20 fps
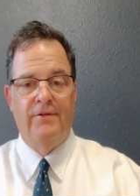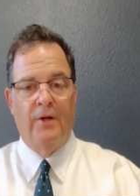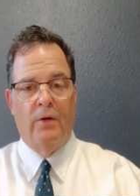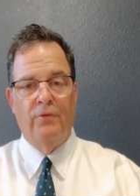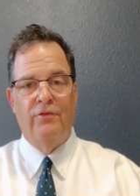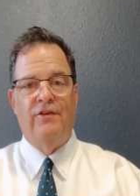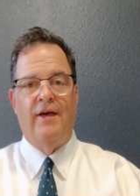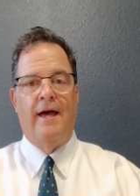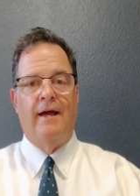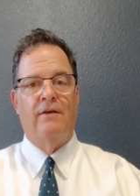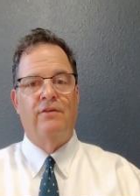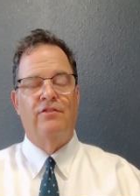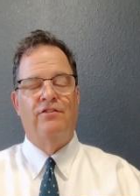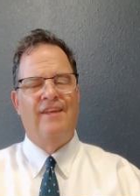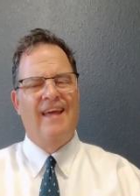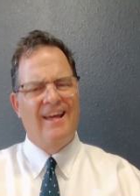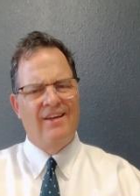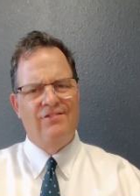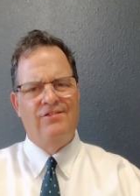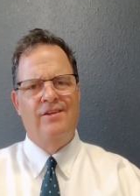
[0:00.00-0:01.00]
Don't text.
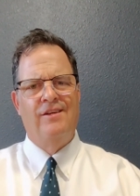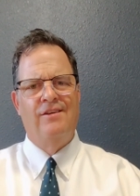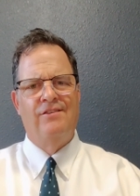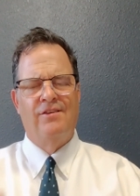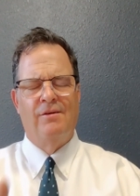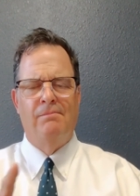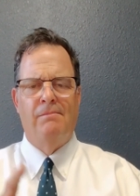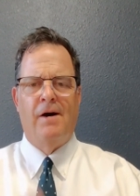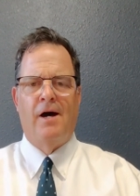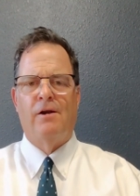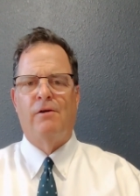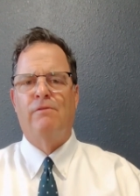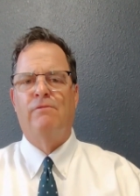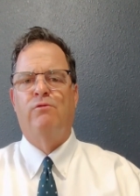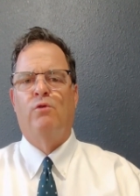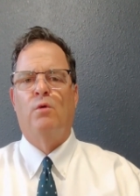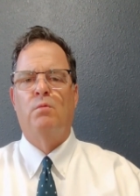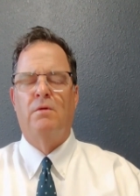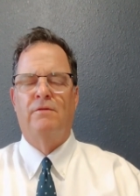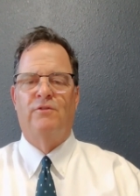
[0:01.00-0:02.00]
Texting is a modern
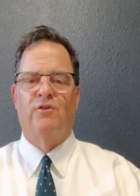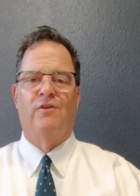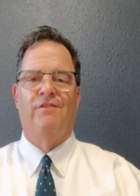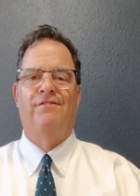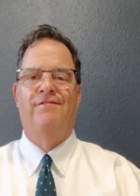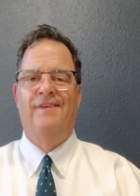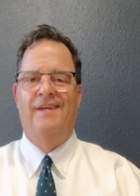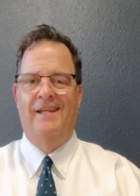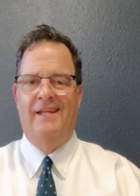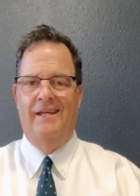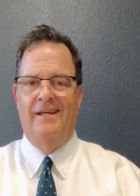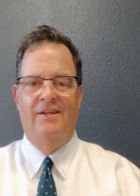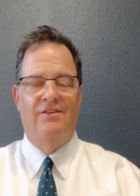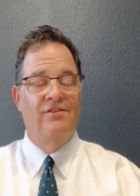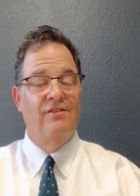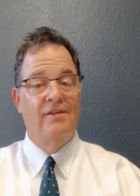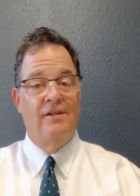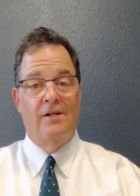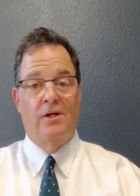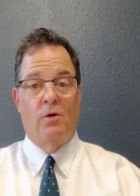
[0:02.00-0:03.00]
form of graffiti.
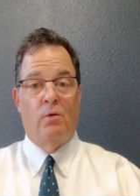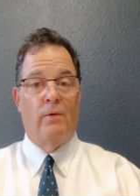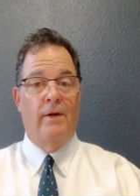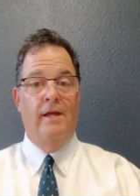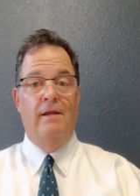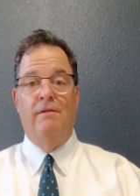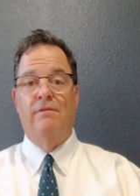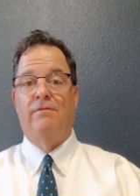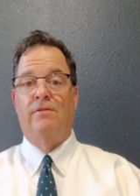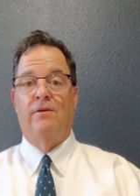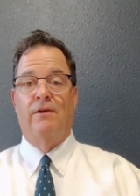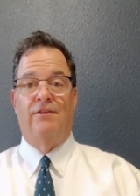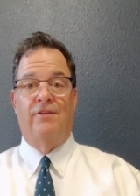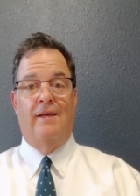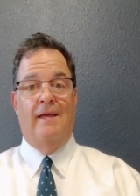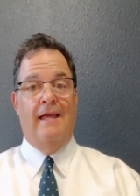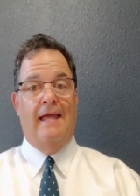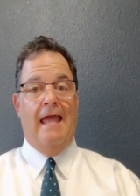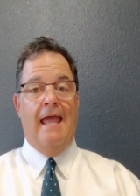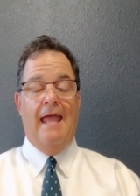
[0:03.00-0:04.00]
It's great for
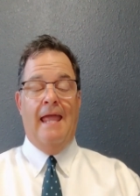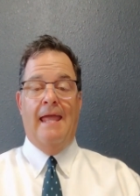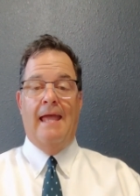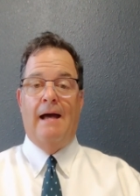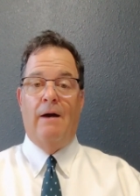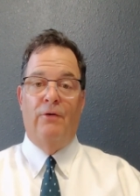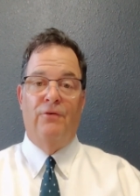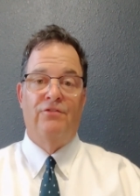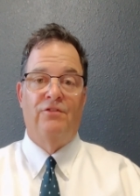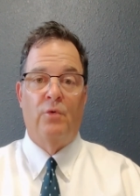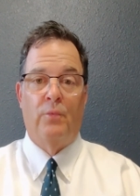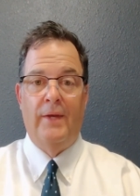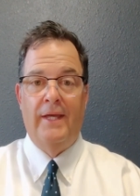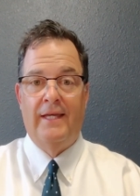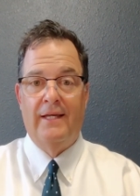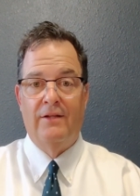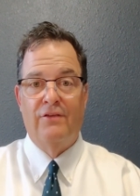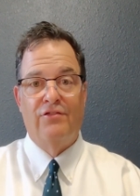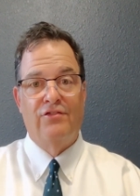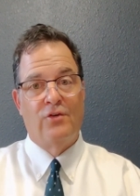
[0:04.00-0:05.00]
saying, hey, how was the
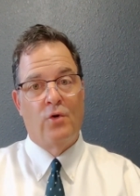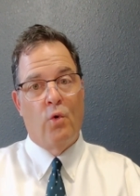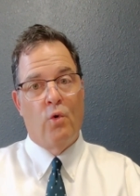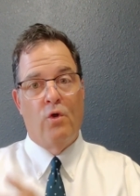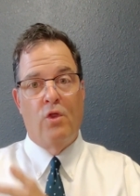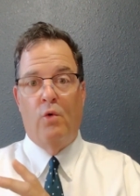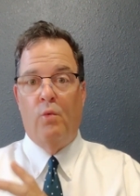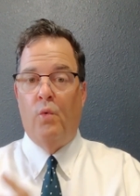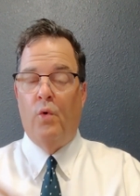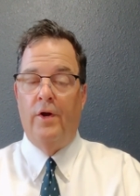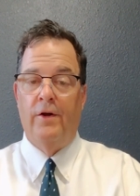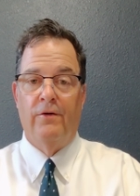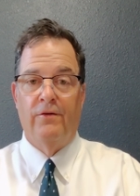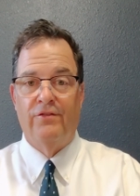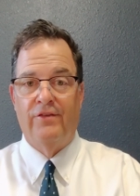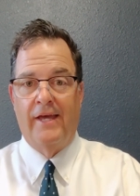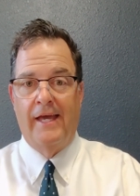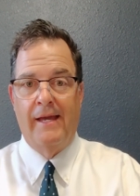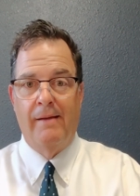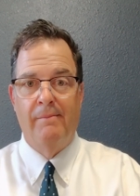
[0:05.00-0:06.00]
weekend? The score of the
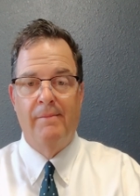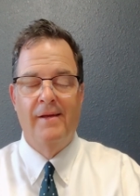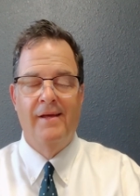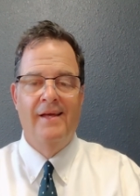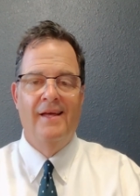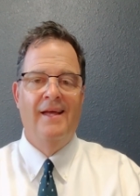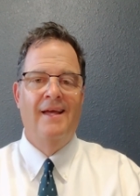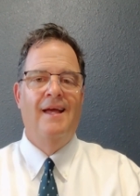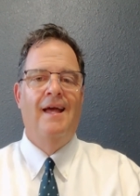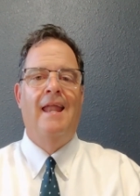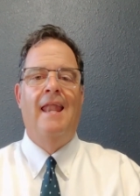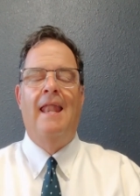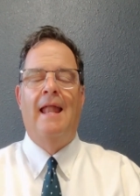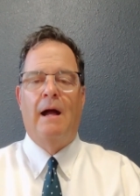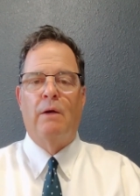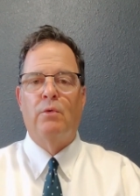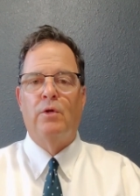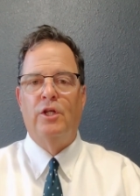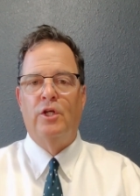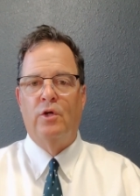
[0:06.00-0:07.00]
Warriors game.
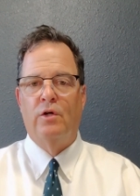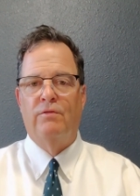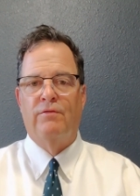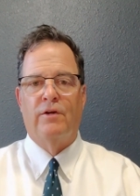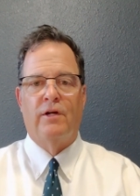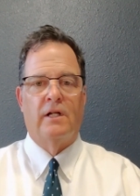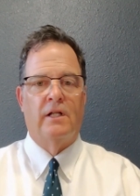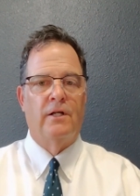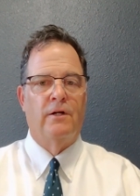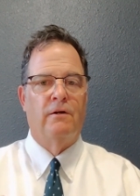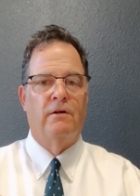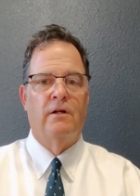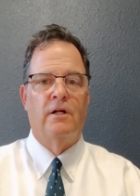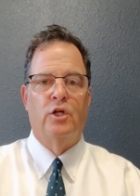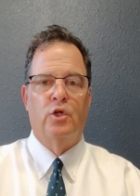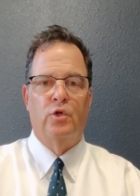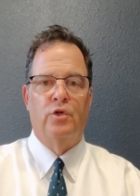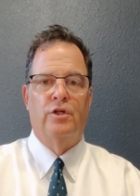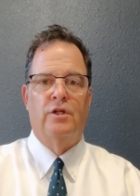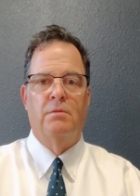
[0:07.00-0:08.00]
Not really good for clear,
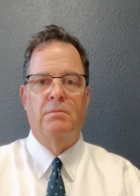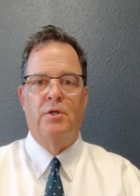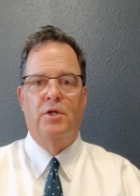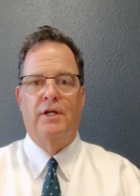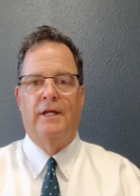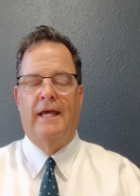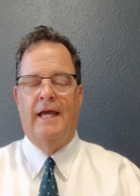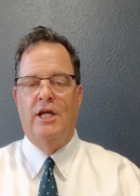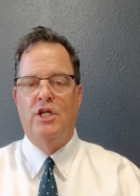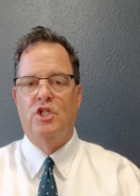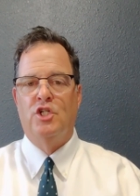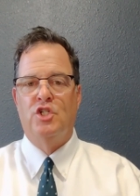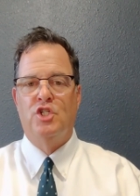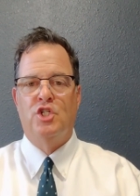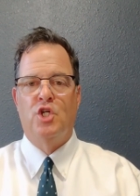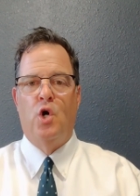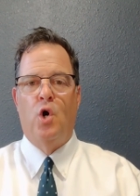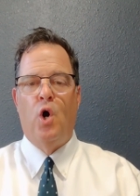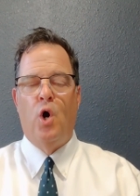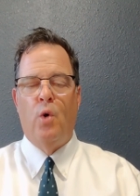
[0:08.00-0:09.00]
good communication.
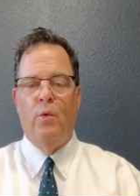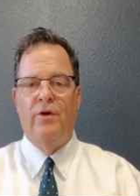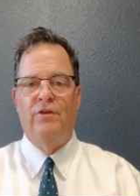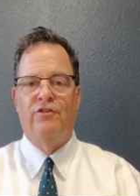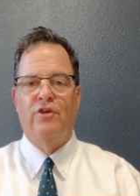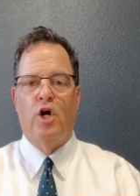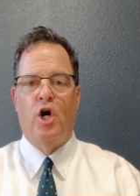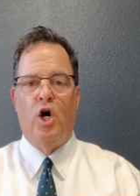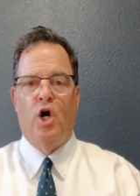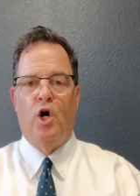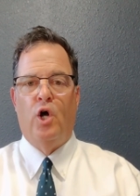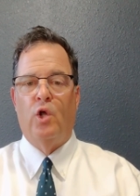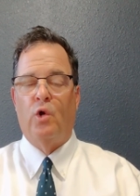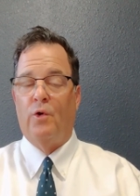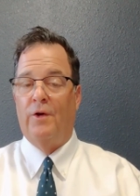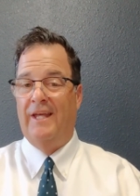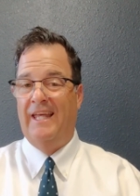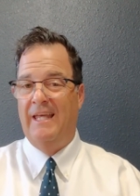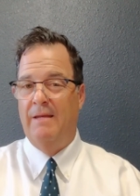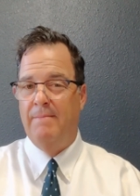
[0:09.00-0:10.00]
So always call
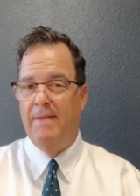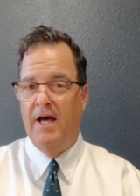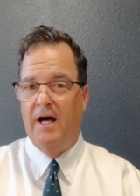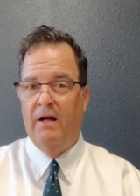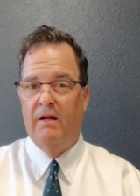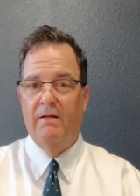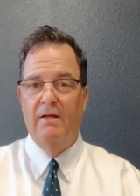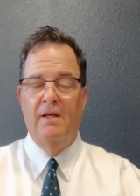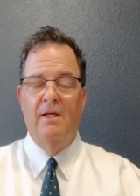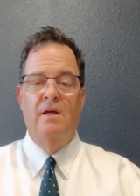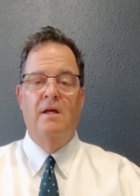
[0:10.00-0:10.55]
or email.